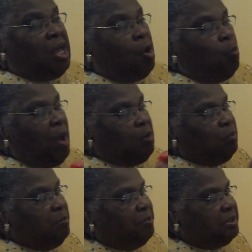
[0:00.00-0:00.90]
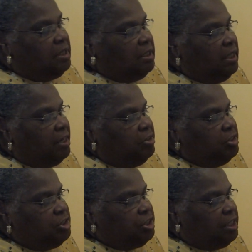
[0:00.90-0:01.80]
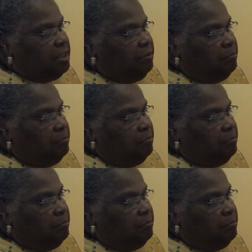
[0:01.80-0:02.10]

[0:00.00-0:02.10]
When we put the letter G